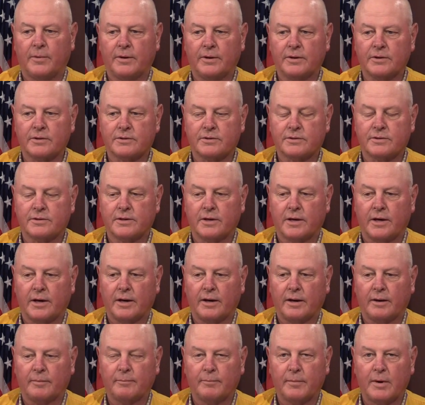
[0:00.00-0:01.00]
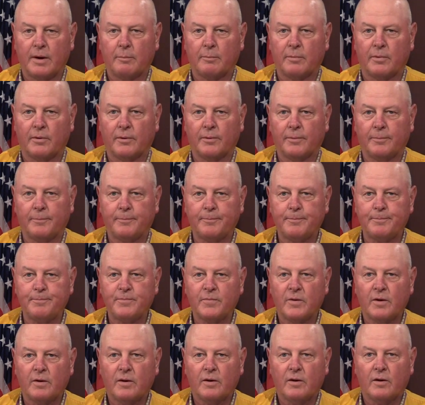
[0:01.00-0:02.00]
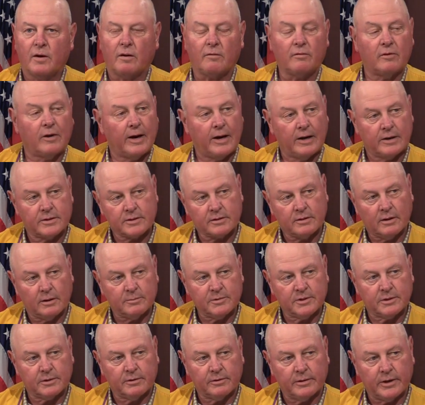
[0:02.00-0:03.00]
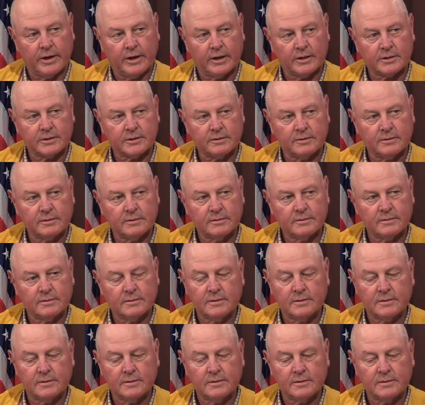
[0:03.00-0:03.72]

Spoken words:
is a member of Lions Clubs International,